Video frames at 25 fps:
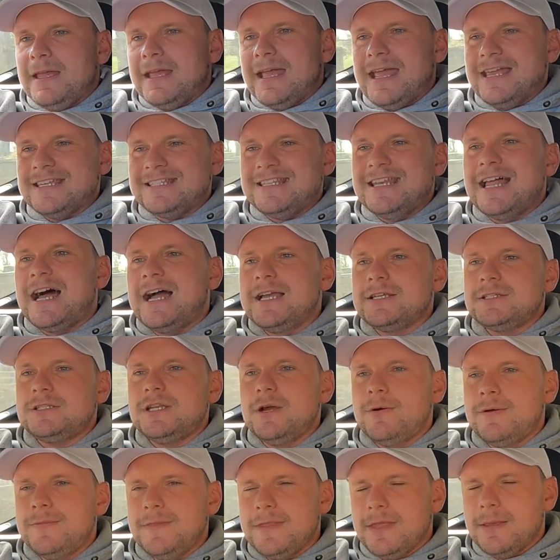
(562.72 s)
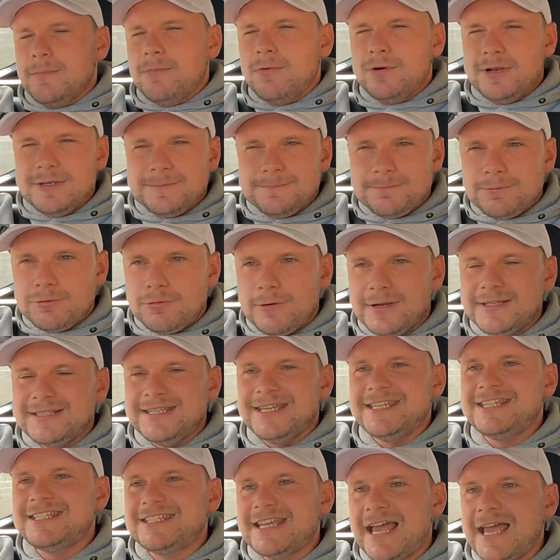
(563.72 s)
it's nice knowing that your money's
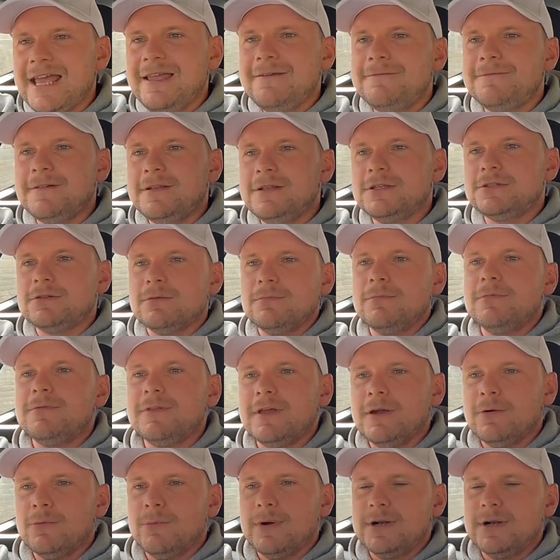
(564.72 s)
pretty safe in something,